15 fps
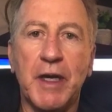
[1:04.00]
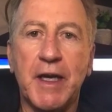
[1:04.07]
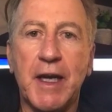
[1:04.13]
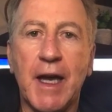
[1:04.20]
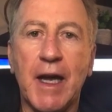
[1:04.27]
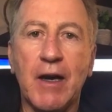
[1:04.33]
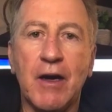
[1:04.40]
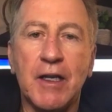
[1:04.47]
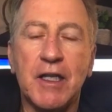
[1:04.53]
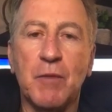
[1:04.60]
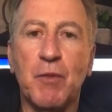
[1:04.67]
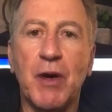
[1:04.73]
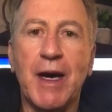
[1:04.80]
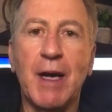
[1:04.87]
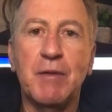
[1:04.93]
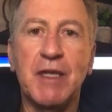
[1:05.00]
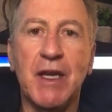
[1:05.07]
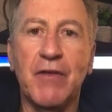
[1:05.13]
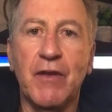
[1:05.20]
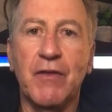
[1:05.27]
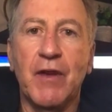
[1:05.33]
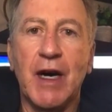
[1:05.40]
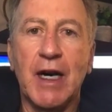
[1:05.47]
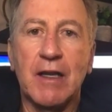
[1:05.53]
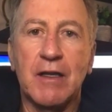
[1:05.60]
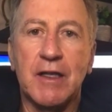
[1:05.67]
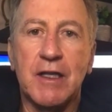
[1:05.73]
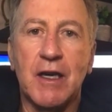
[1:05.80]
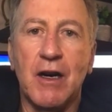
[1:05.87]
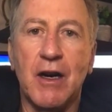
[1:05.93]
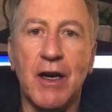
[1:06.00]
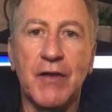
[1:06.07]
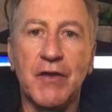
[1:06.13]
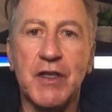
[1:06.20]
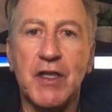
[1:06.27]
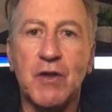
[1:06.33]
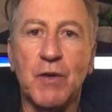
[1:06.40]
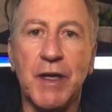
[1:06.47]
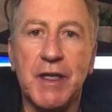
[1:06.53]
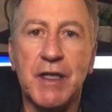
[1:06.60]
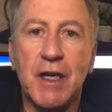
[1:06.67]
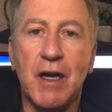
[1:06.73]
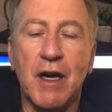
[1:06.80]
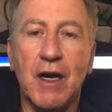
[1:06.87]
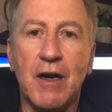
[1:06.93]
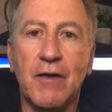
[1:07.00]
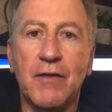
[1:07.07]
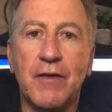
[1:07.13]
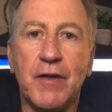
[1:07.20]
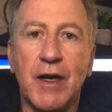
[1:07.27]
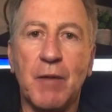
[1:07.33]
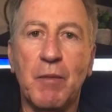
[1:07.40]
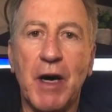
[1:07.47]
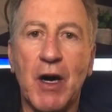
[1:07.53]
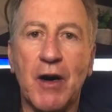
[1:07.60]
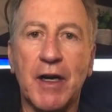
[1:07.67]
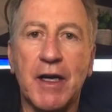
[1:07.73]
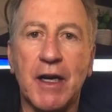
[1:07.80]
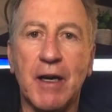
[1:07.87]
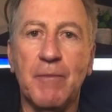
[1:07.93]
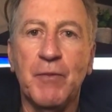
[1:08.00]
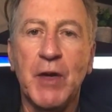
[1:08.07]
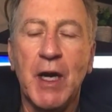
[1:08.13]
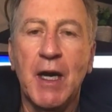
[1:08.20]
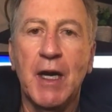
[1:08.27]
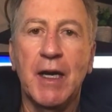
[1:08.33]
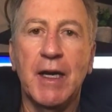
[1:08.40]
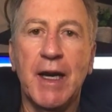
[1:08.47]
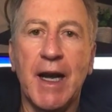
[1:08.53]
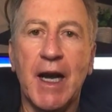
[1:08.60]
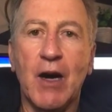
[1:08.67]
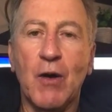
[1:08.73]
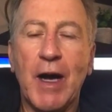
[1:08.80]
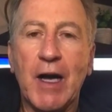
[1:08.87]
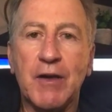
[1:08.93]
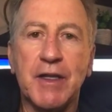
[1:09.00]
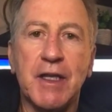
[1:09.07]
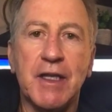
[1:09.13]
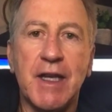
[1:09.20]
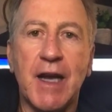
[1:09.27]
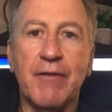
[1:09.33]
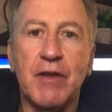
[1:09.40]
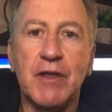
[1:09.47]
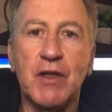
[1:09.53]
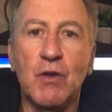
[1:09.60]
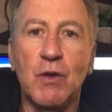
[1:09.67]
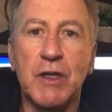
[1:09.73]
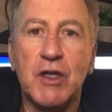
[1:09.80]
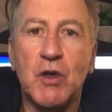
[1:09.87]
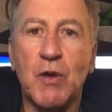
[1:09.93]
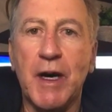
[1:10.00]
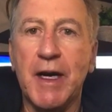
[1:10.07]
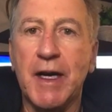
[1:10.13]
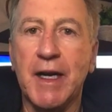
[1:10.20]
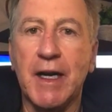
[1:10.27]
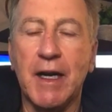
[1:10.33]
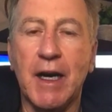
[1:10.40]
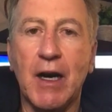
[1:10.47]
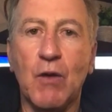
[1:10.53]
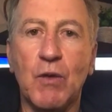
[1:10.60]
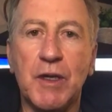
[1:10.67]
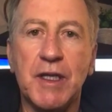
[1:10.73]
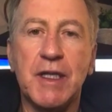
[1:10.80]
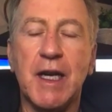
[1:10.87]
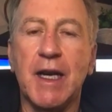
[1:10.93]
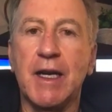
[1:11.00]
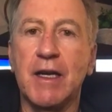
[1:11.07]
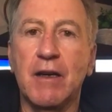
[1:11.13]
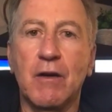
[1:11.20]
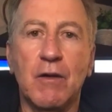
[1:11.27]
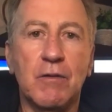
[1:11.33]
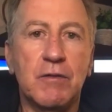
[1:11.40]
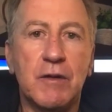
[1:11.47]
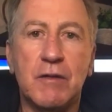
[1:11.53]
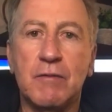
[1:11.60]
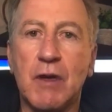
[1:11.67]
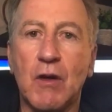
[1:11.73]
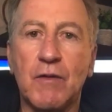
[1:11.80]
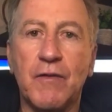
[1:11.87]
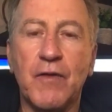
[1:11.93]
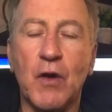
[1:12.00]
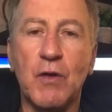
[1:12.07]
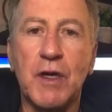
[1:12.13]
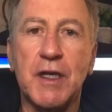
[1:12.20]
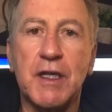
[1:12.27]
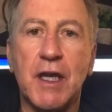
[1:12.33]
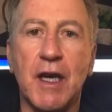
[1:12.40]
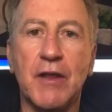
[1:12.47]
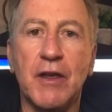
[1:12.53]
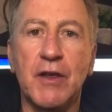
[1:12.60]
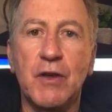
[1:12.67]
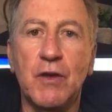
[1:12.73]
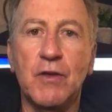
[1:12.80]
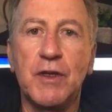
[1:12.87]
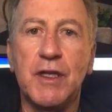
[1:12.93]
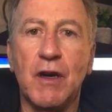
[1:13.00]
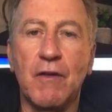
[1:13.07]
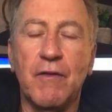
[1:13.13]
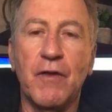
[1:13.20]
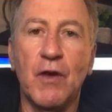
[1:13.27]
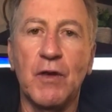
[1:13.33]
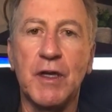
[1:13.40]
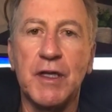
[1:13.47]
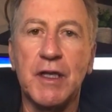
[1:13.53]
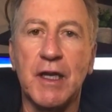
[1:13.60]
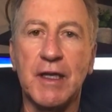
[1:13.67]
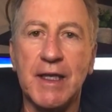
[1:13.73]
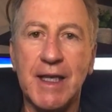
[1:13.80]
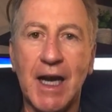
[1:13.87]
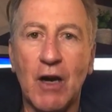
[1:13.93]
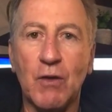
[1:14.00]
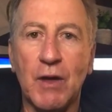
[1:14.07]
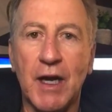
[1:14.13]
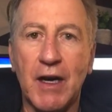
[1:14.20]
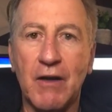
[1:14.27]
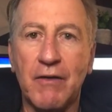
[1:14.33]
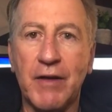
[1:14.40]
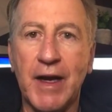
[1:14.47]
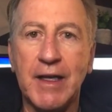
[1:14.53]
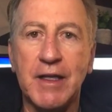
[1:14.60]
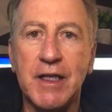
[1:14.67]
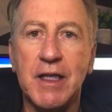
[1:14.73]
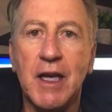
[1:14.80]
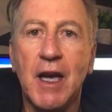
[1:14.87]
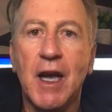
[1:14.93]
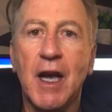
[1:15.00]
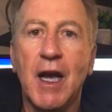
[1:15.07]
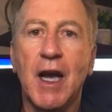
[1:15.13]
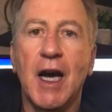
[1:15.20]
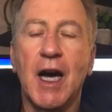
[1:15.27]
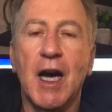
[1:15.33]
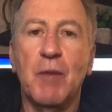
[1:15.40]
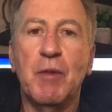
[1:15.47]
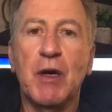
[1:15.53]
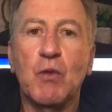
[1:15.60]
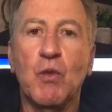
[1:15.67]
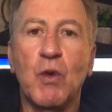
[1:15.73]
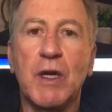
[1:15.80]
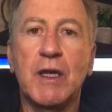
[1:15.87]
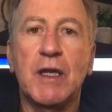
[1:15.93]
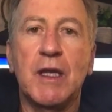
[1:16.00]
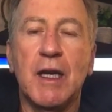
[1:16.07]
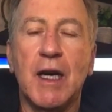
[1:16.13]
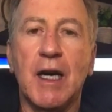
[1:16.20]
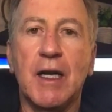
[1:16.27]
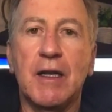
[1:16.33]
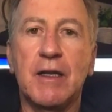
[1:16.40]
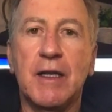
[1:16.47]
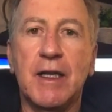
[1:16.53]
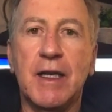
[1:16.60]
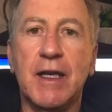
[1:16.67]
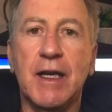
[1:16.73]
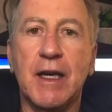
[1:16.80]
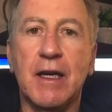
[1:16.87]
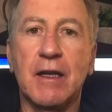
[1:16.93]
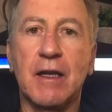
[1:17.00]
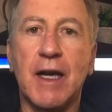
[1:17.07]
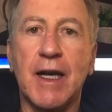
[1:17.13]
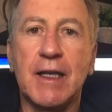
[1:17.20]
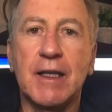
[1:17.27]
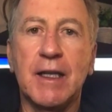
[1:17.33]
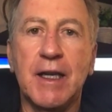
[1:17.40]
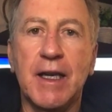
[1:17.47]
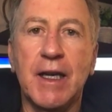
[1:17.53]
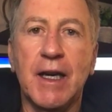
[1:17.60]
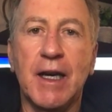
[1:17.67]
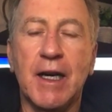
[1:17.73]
chaos and perhaps even violence on the streets of America. Now, how does this have to do with trading? I always say, don't focus on the news, don't focus on these outlier events. But with the likely